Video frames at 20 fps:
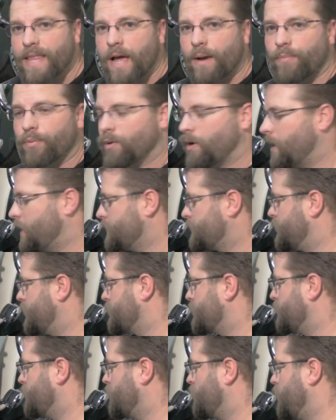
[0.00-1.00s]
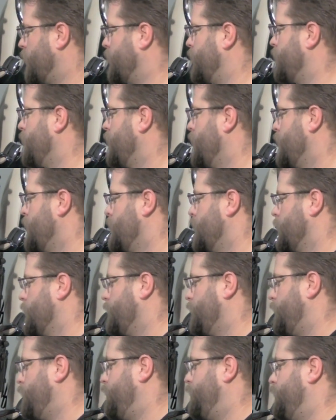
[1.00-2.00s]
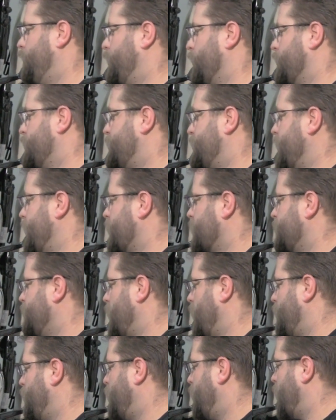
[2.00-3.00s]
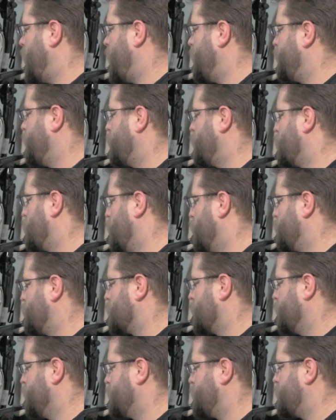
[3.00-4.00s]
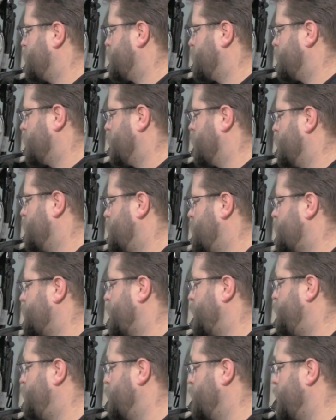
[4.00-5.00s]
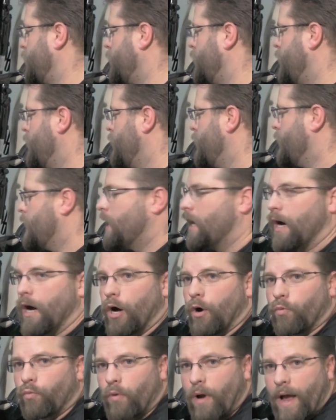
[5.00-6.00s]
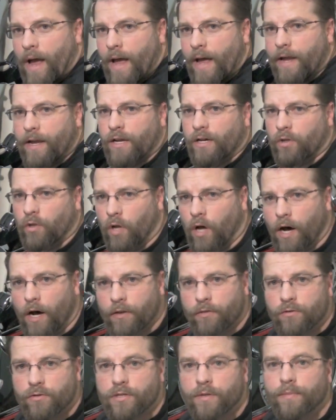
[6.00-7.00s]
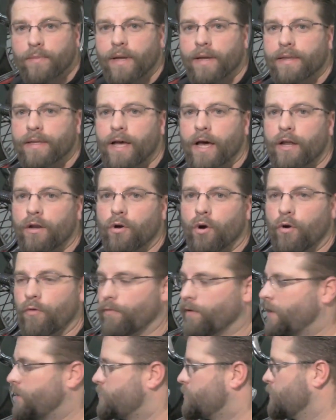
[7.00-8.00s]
that process, I'm going to go ahead and protect my pipe and chrome surfaces here just by putting a rag, cloth, or something like that over that